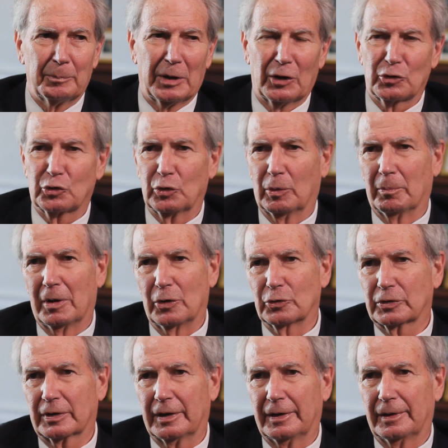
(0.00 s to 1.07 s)
I'm not sure
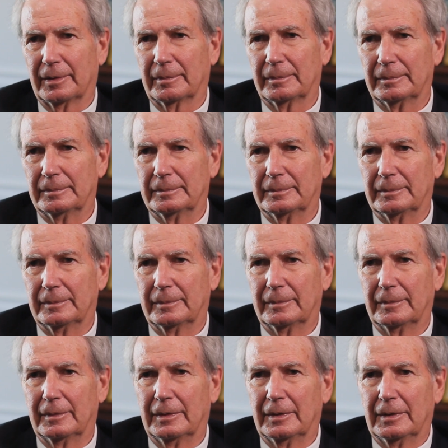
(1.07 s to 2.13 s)
most care.
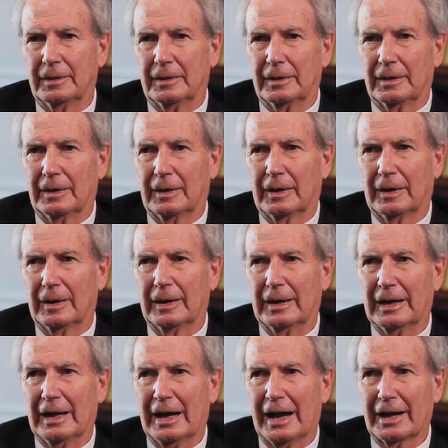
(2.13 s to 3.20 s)
Uh,
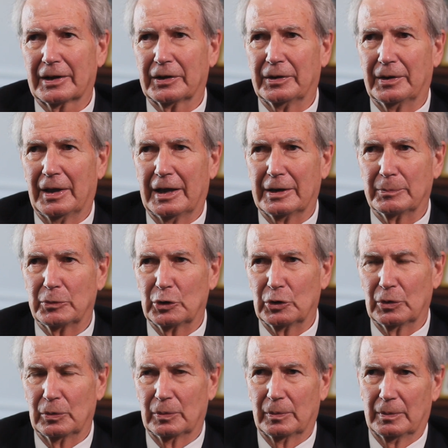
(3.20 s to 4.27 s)
I can name
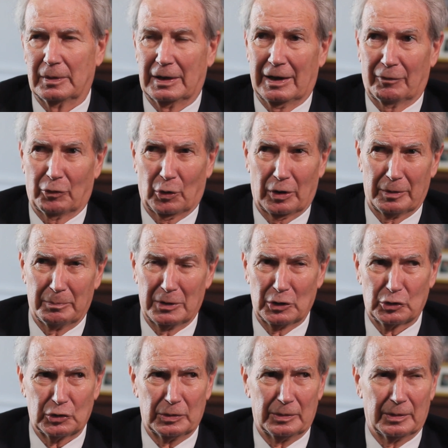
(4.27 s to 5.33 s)
you, I've already
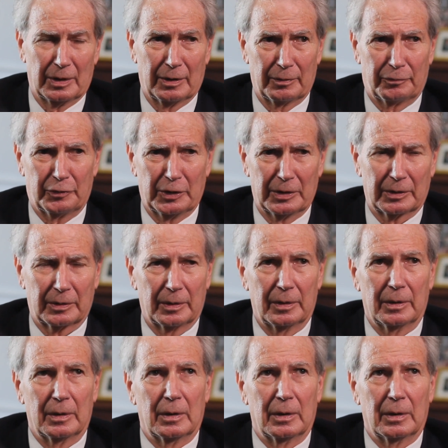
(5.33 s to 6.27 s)
mentioned a figure,